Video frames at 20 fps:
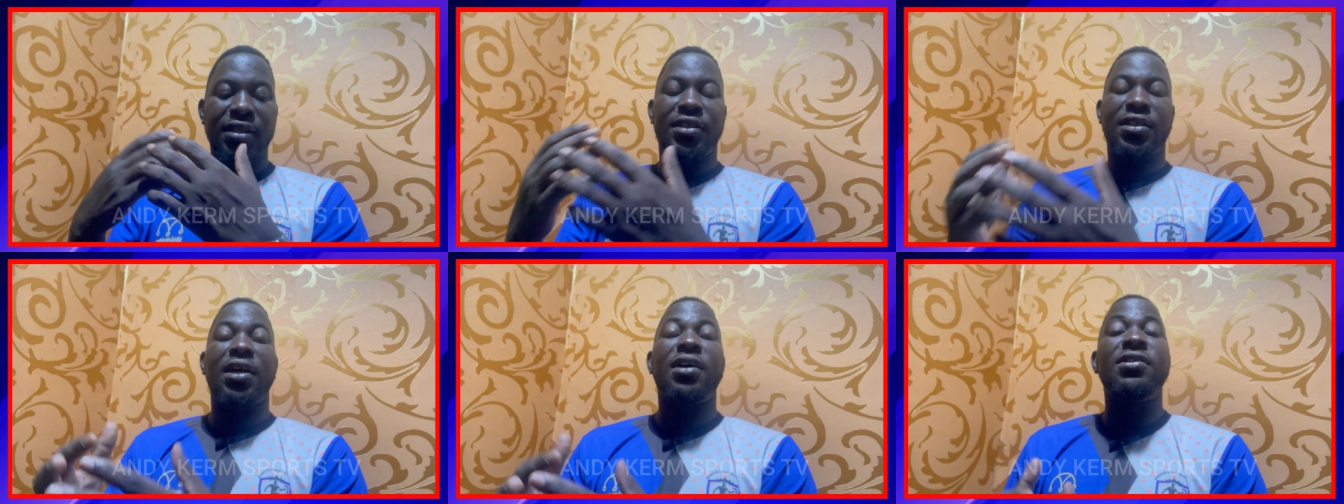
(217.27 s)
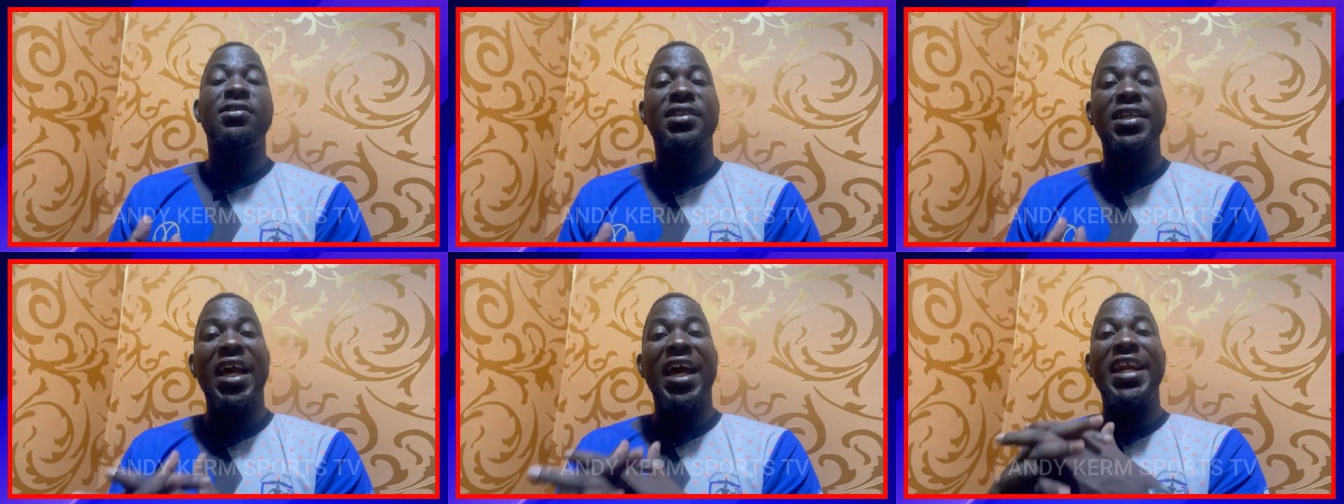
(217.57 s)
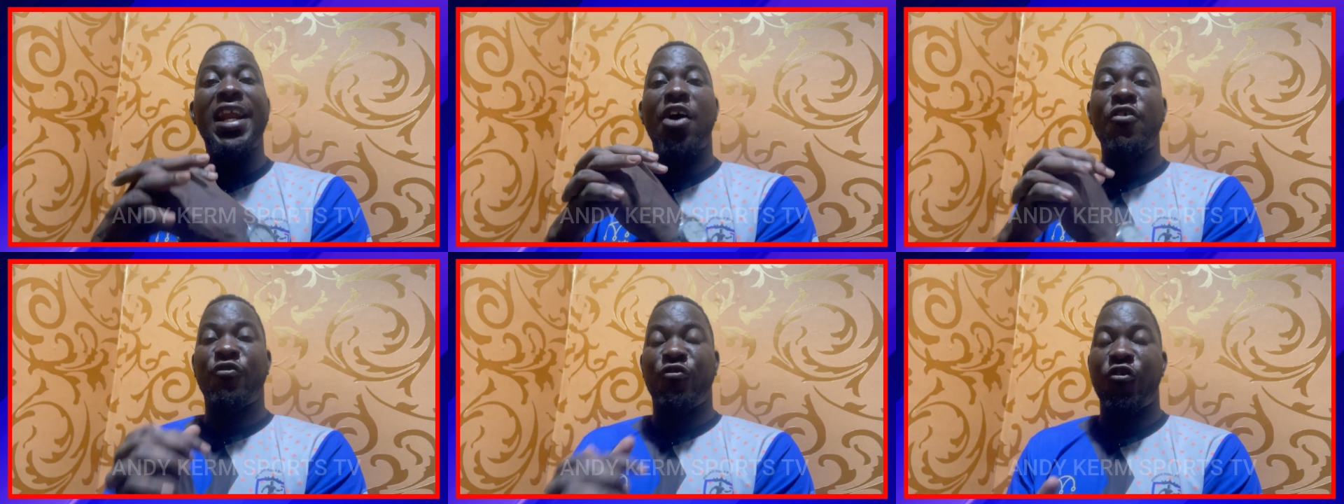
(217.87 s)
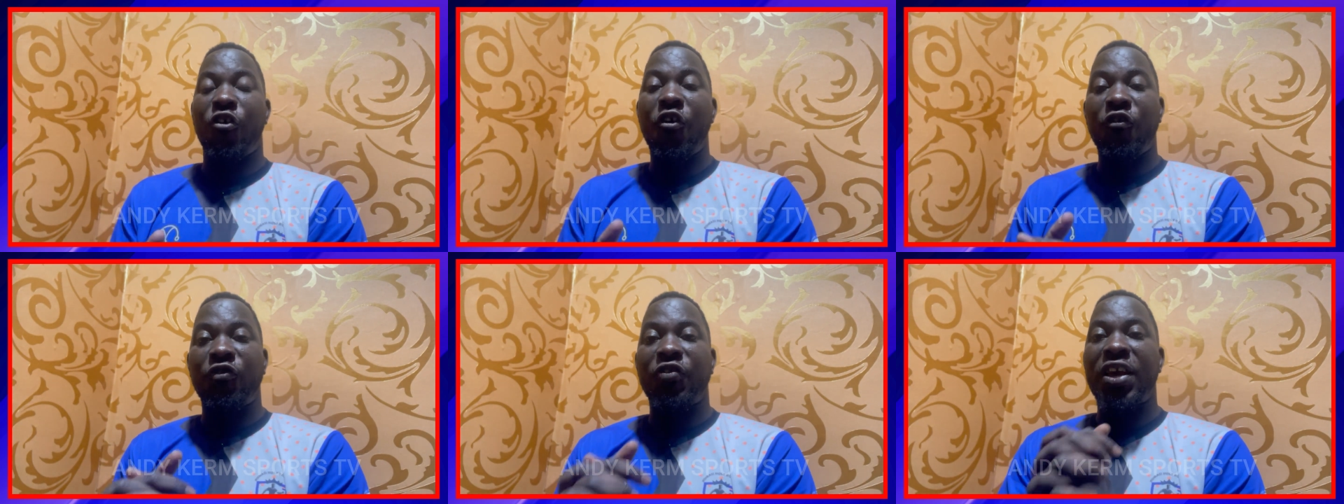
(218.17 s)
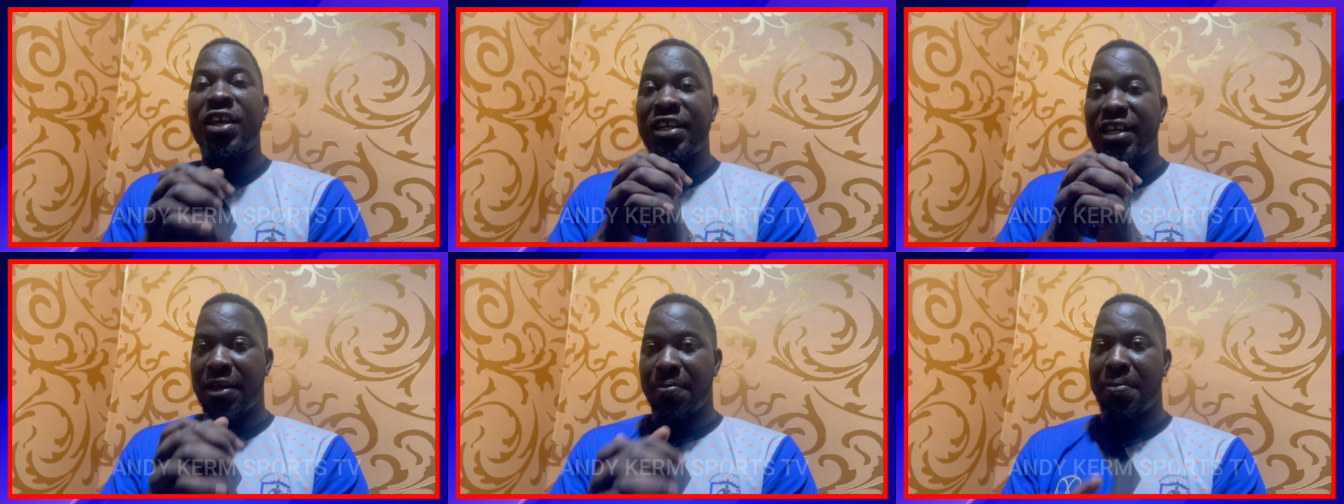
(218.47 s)
Chelsea at the 4th
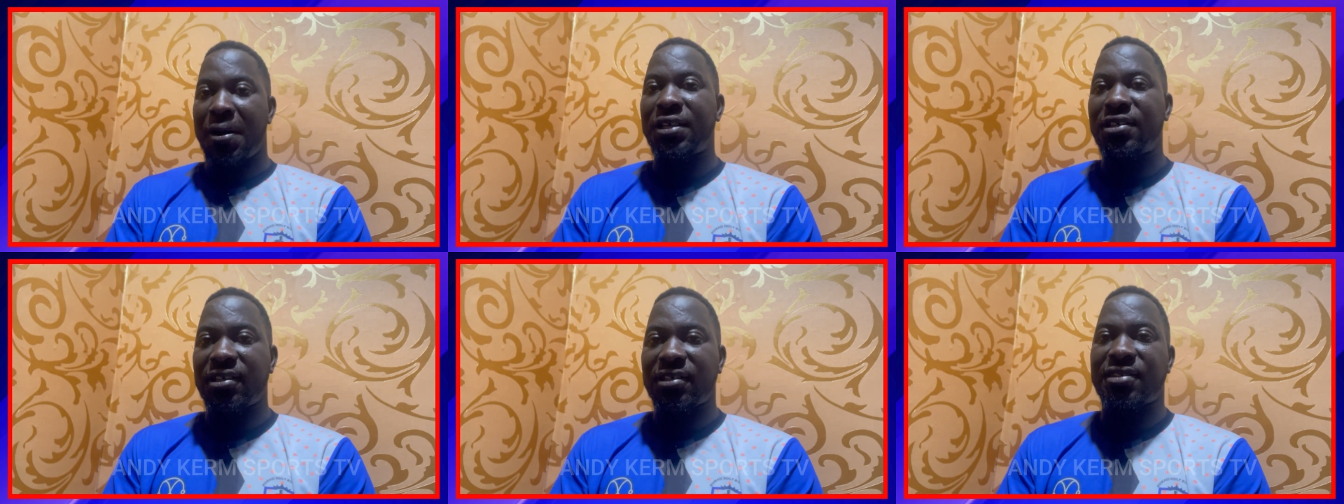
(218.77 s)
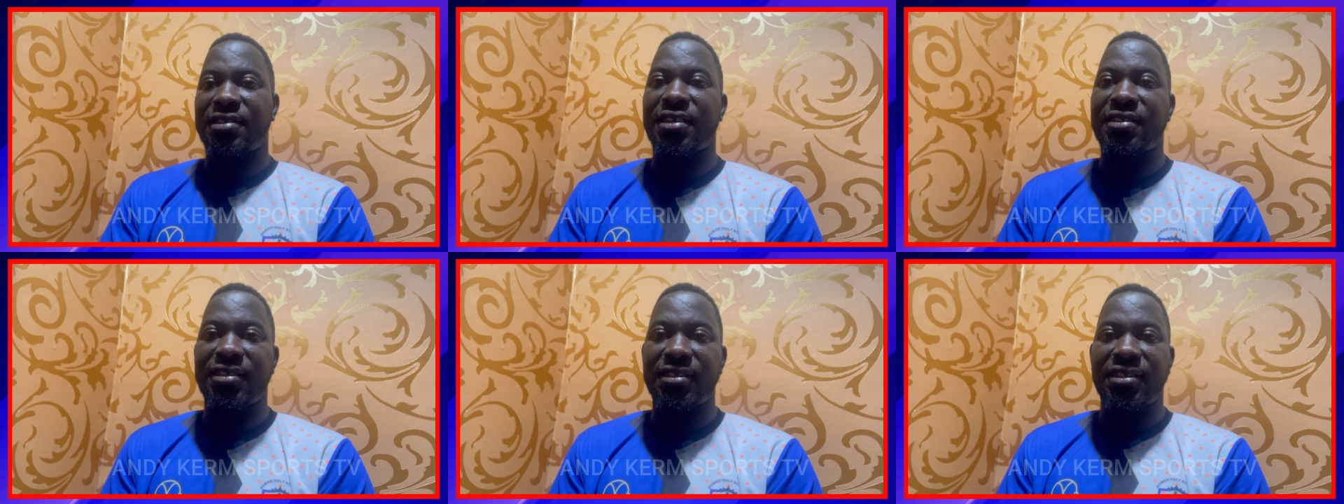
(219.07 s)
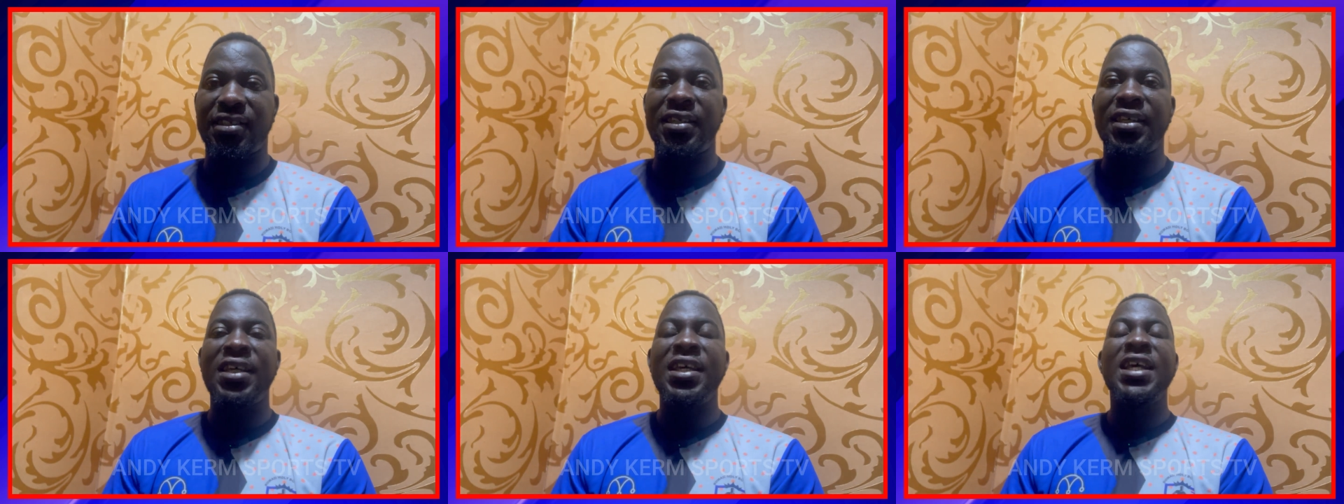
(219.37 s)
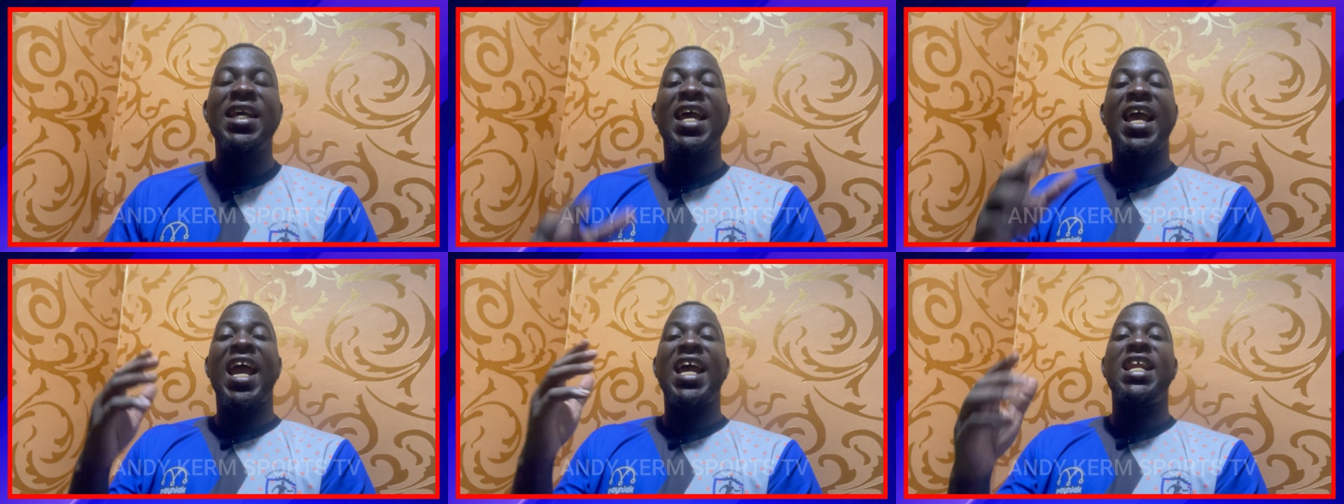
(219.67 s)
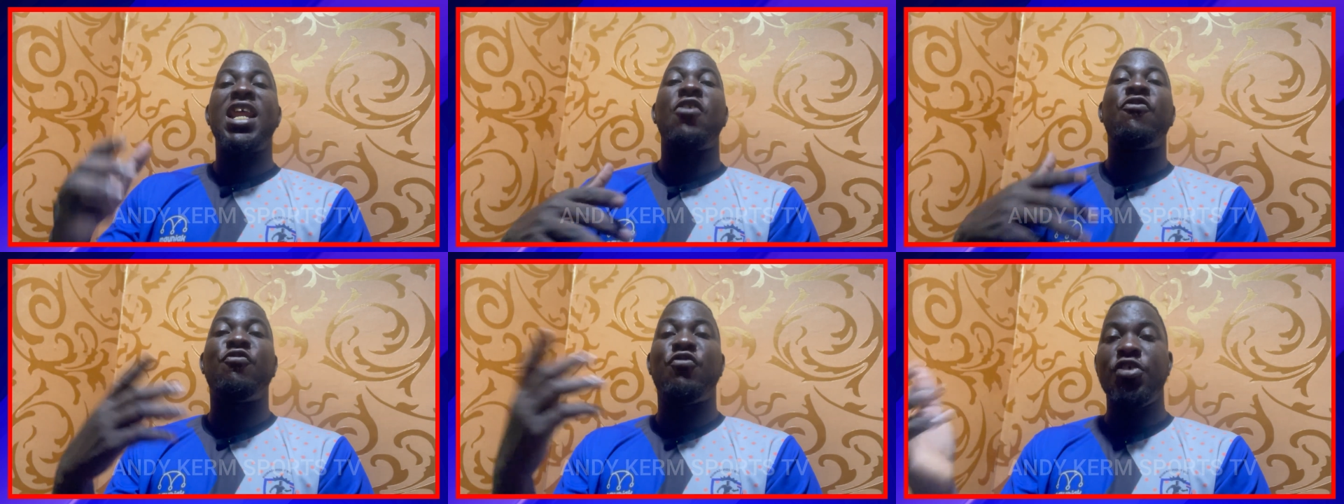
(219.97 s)
and the Manchester City
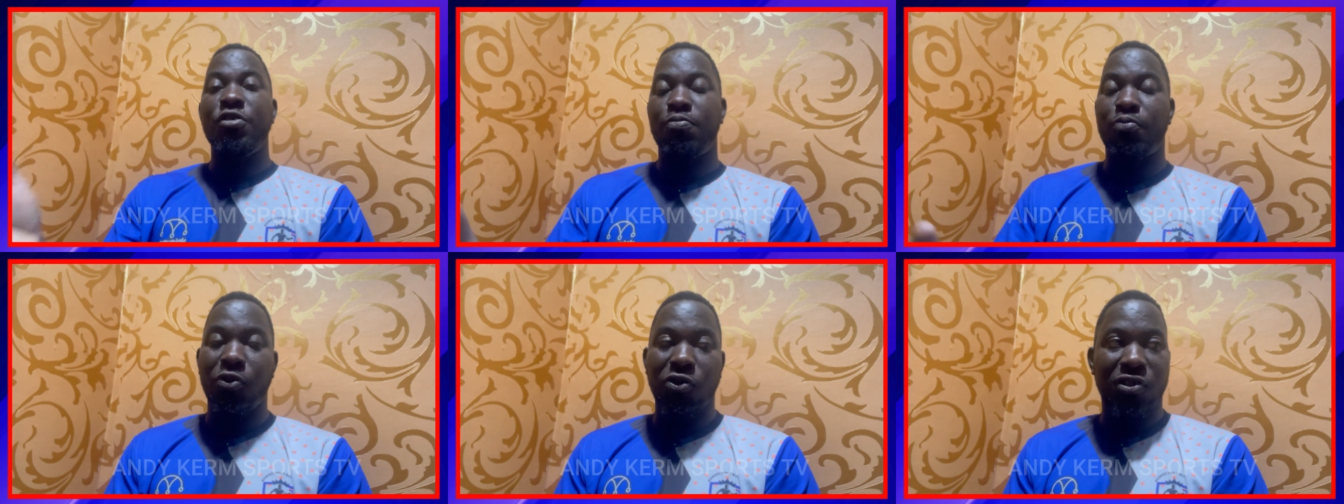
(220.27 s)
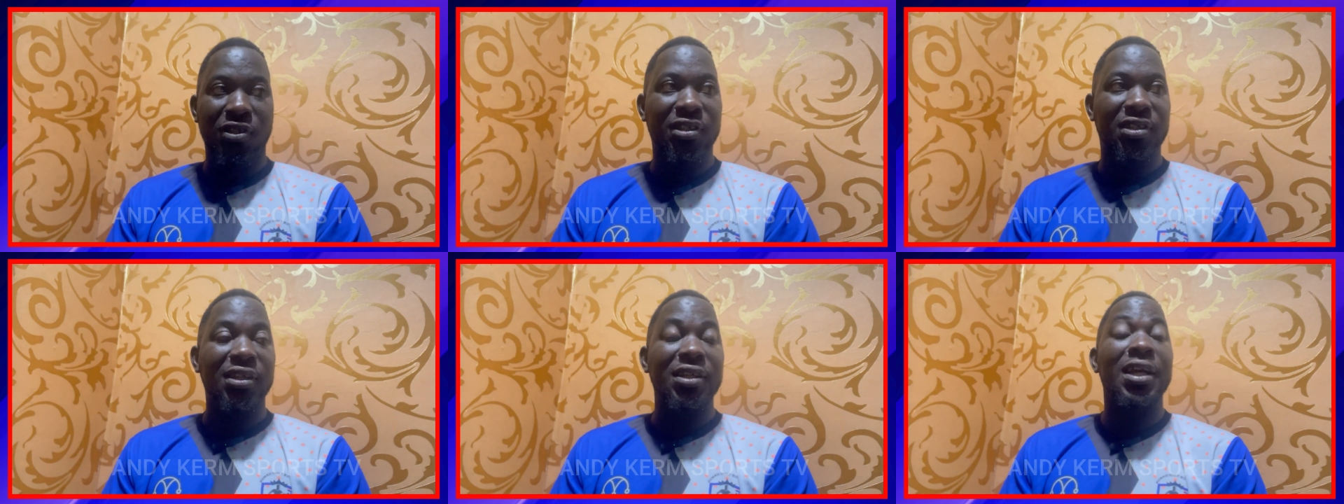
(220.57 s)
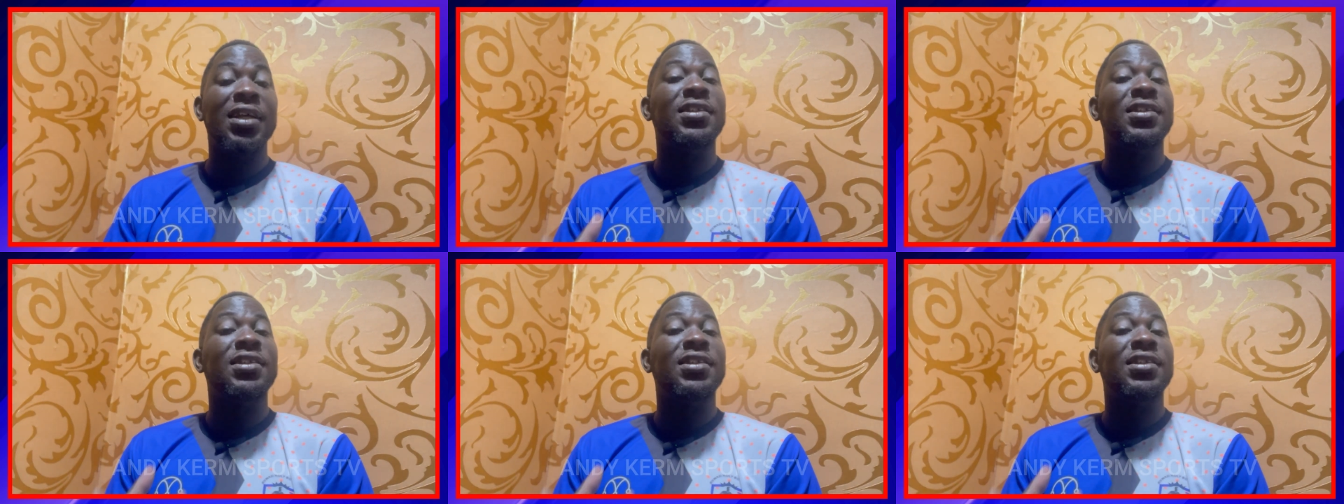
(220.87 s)
at the 5th position.